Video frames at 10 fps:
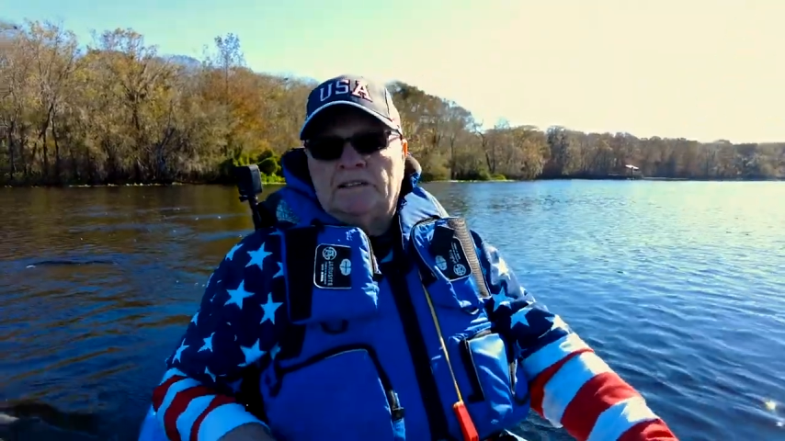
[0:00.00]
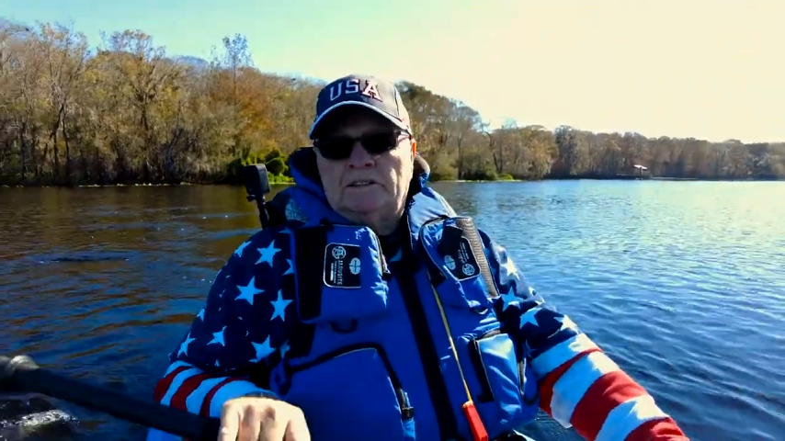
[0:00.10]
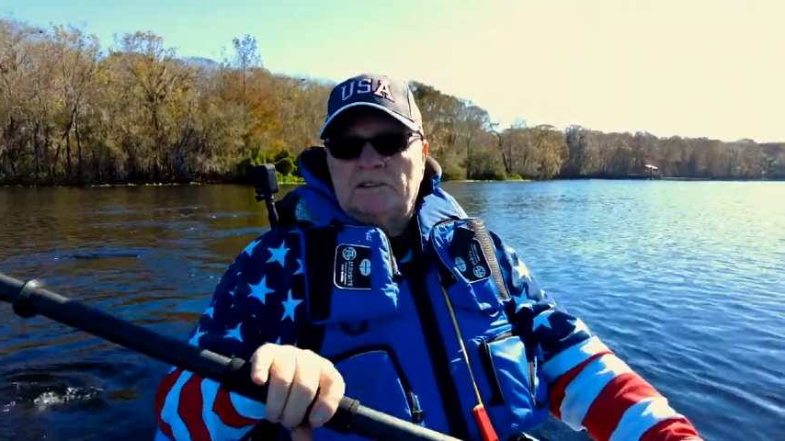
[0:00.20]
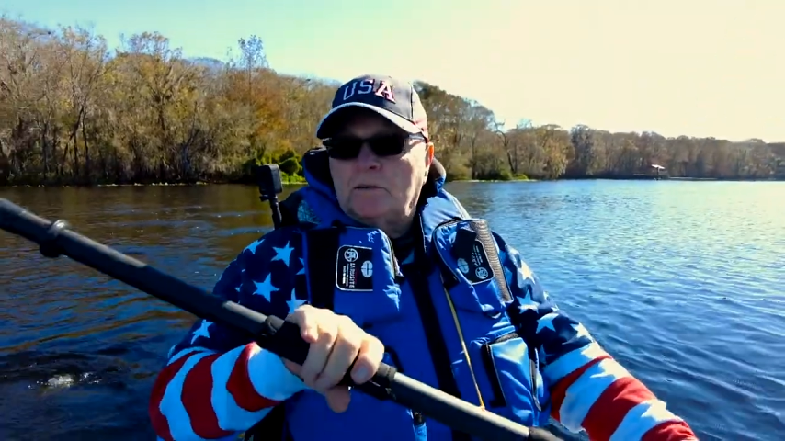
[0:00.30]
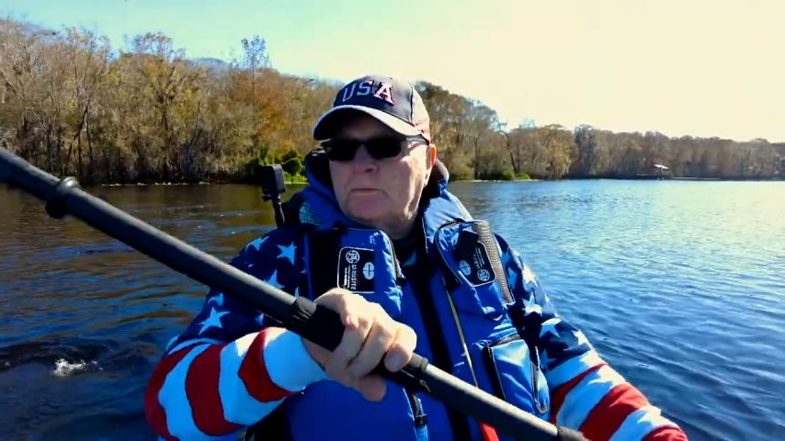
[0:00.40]
It's
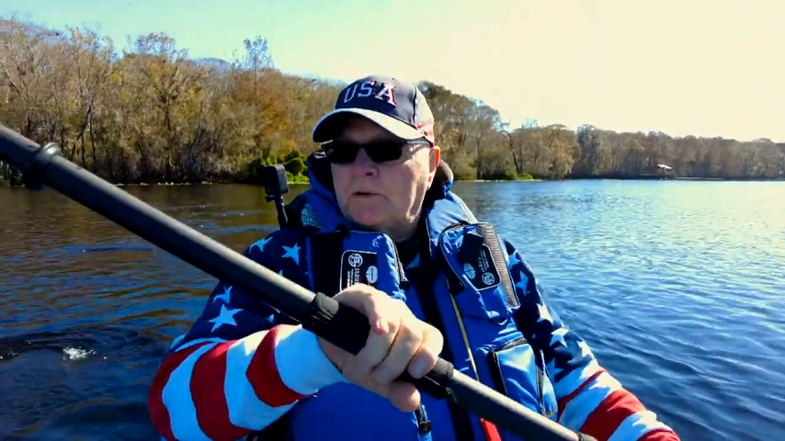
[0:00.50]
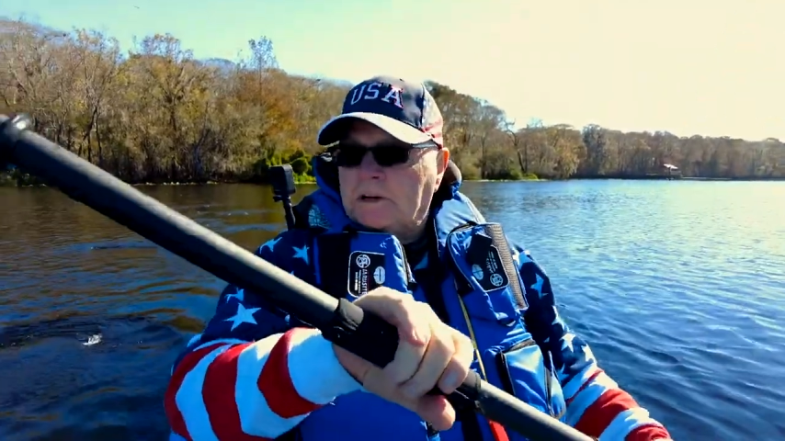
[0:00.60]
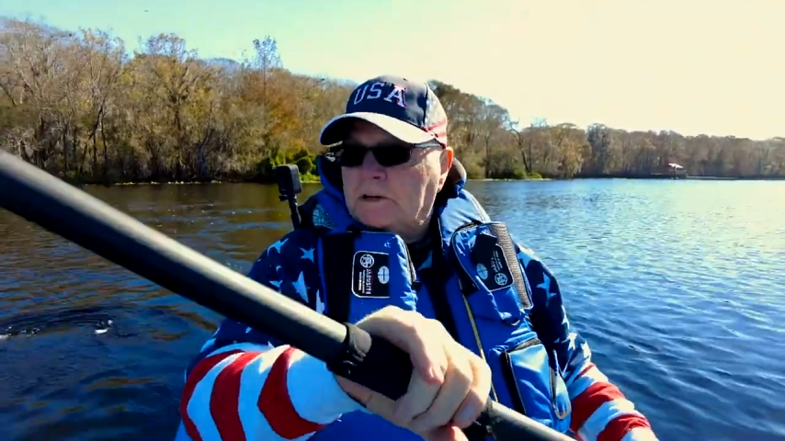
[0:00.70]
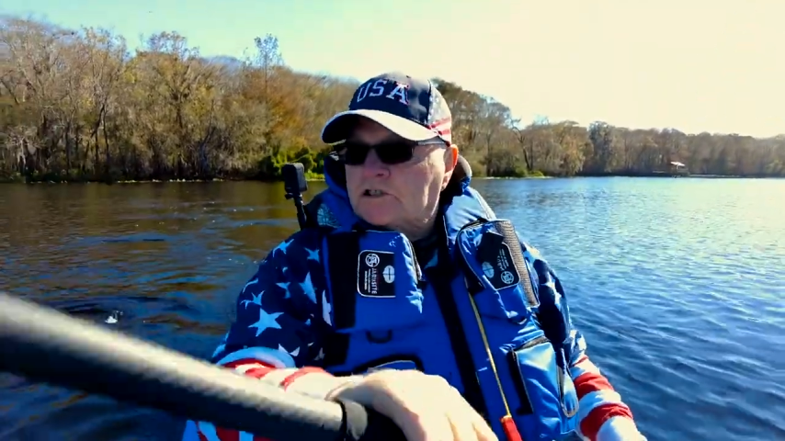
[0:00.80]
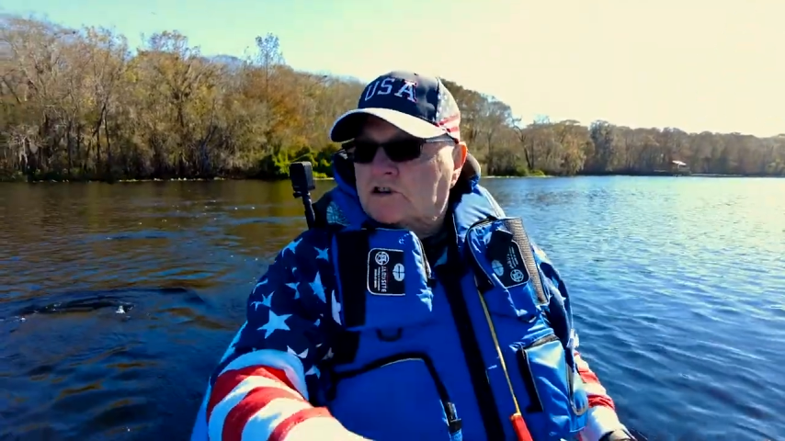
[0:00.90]
still pretty
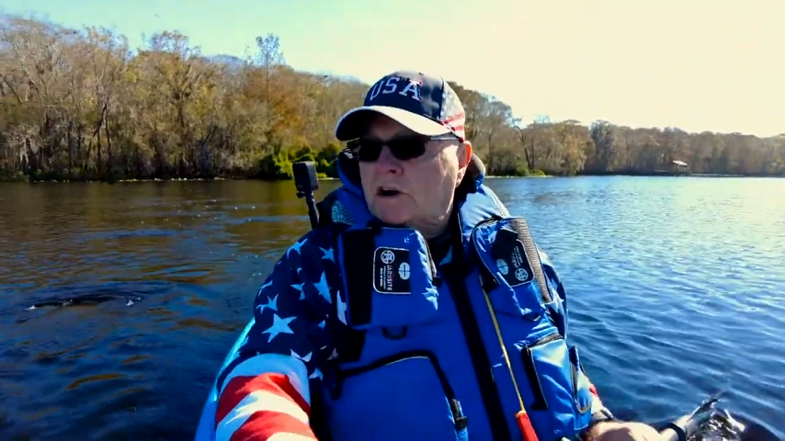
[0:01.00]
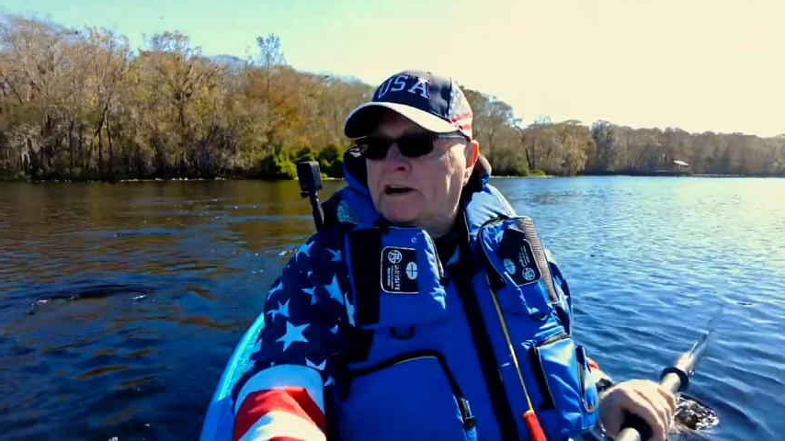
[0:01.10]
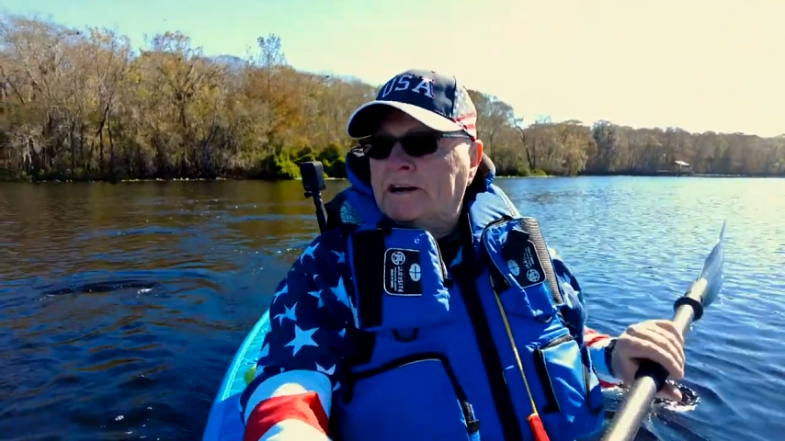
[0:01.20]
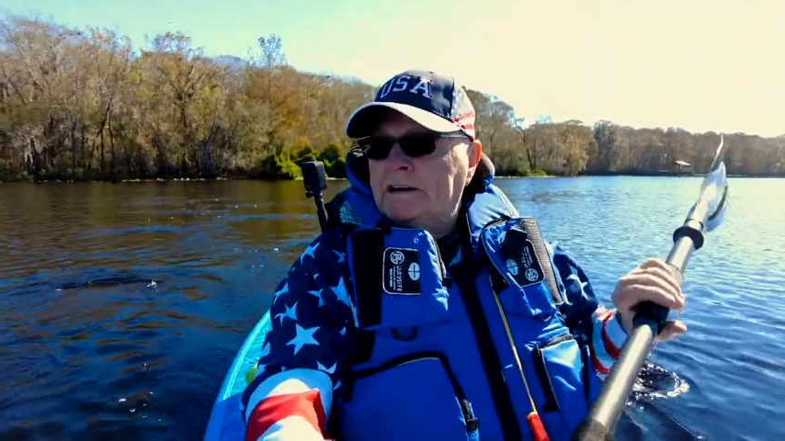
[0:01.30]
good jaunt